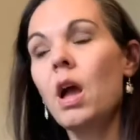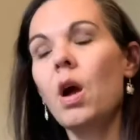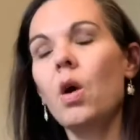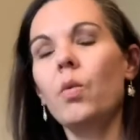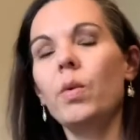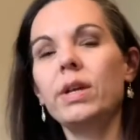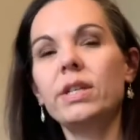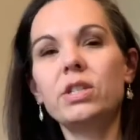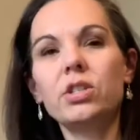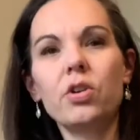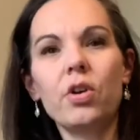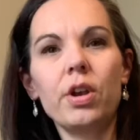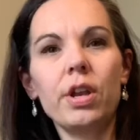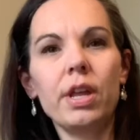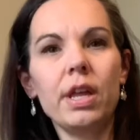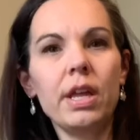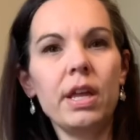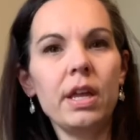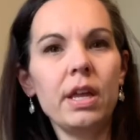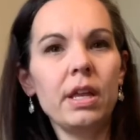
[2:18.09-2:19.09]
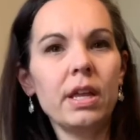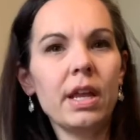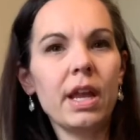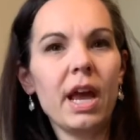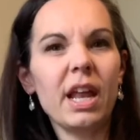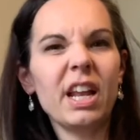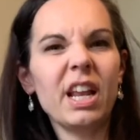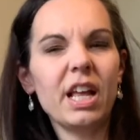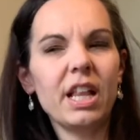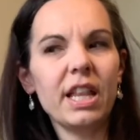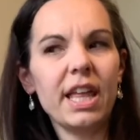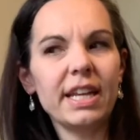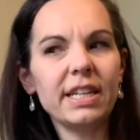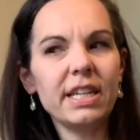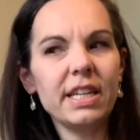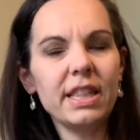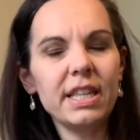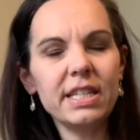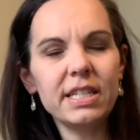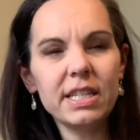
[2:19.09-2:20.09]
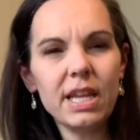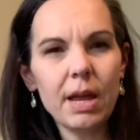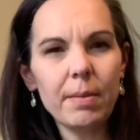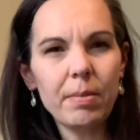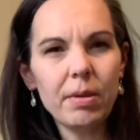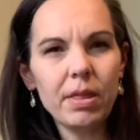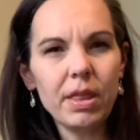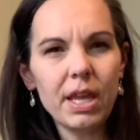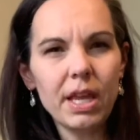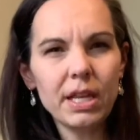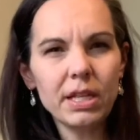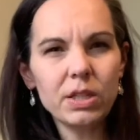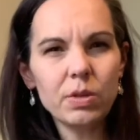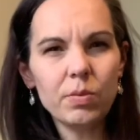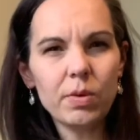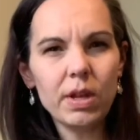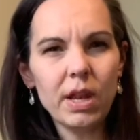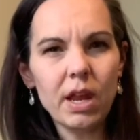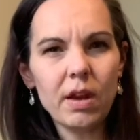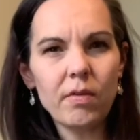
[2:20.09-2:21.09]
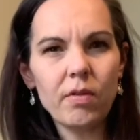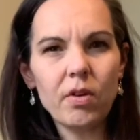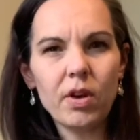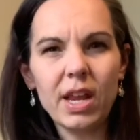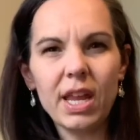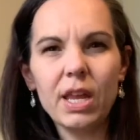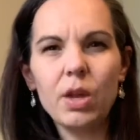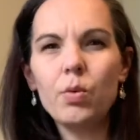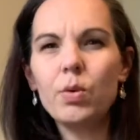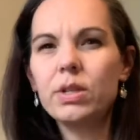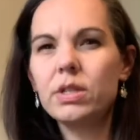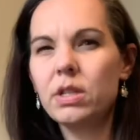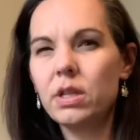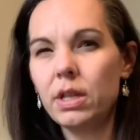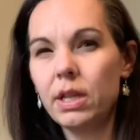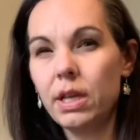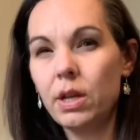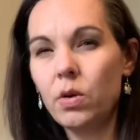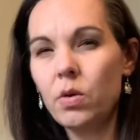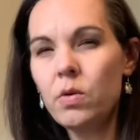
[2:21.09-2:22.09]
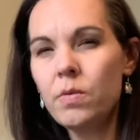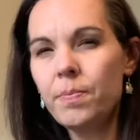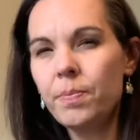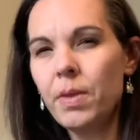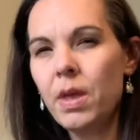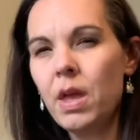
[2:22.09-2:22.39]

We started kind of collecting these type of things whenever he was little.